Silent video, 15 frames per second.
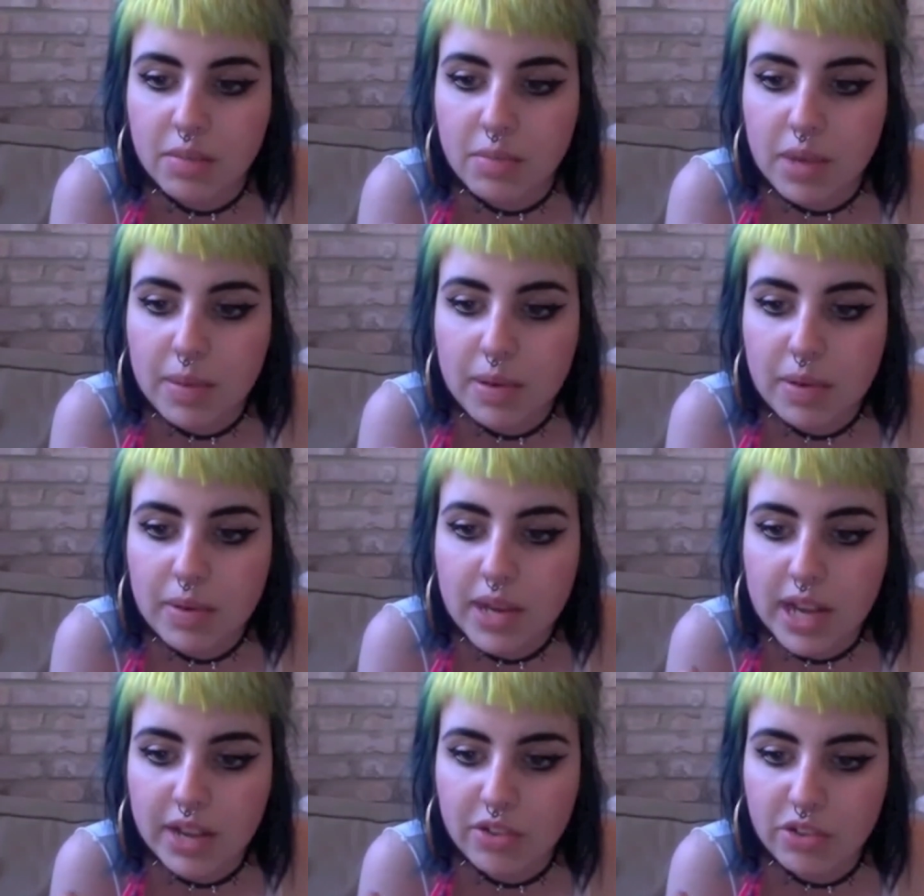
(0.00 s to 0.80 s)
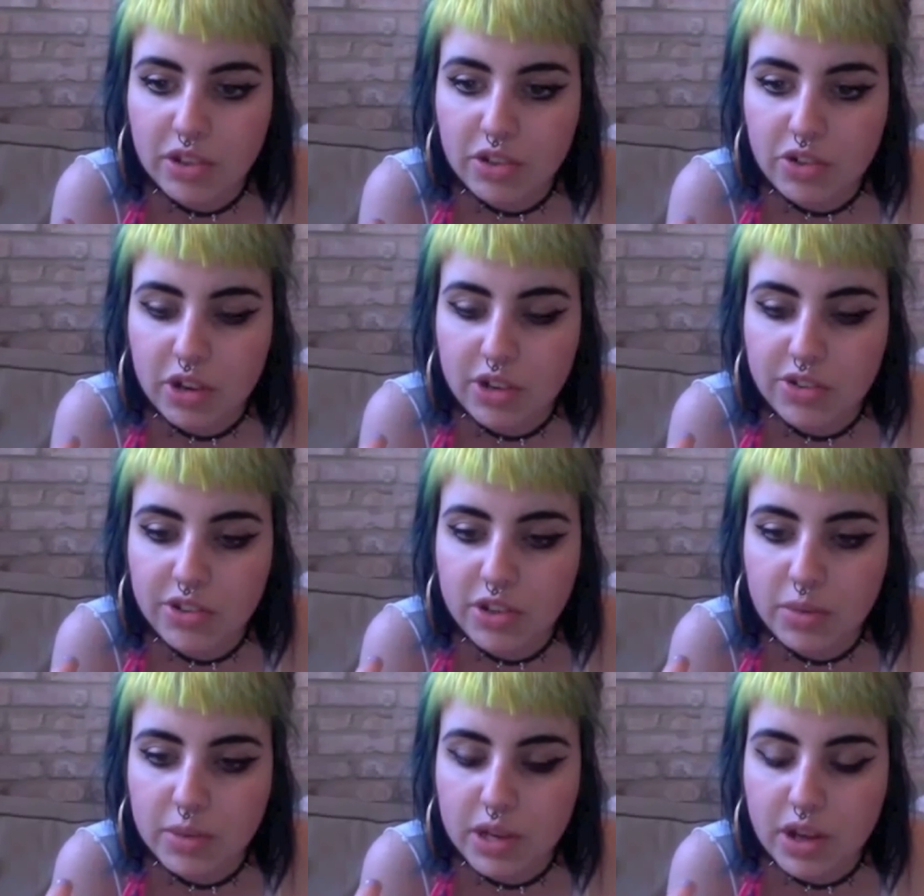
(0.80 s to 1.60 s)
Maybe we actually
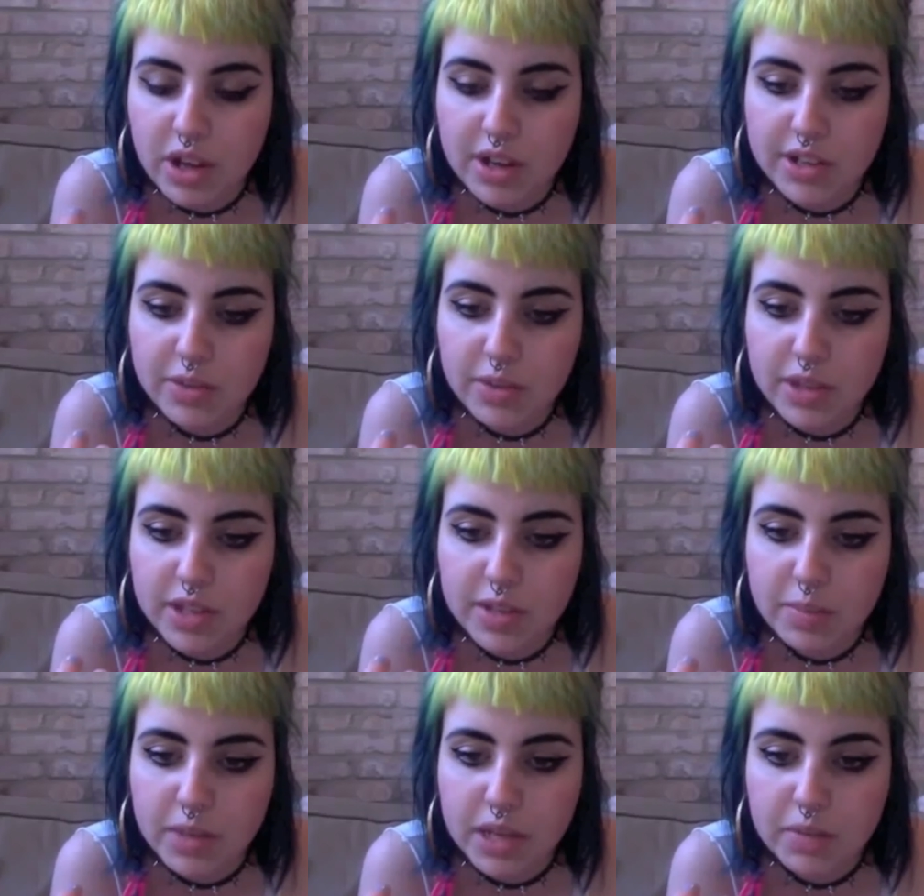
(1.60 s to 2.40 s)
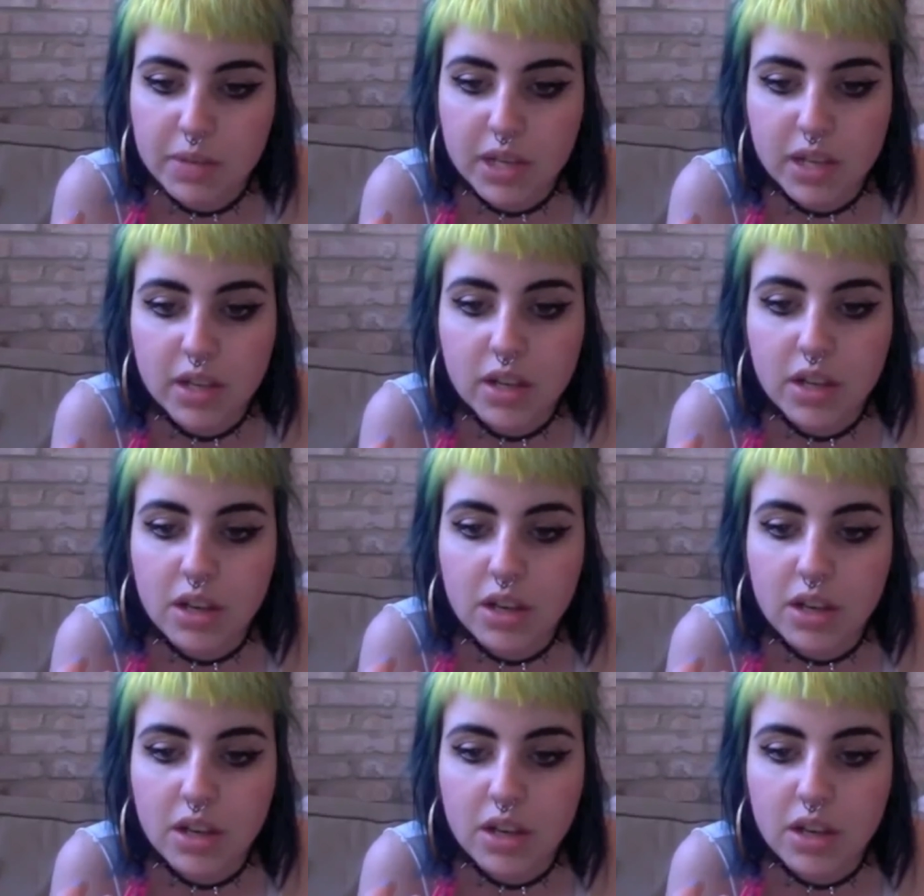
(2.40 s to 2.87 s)
trust you to be honest with us, baby.